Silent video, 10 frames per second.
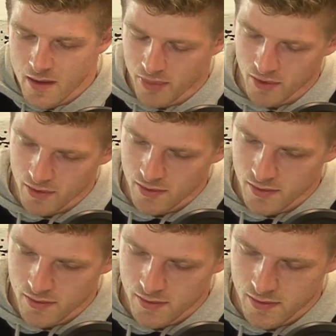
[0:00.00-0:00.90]
But
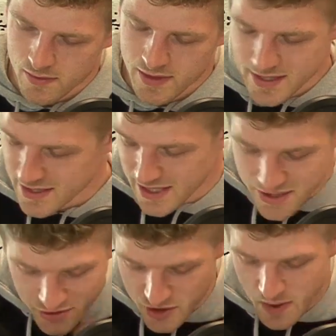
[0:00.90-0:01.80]
this has
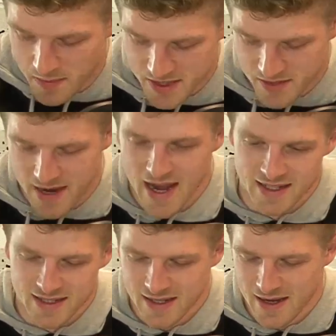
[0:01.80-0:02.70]
literally just popped into my head.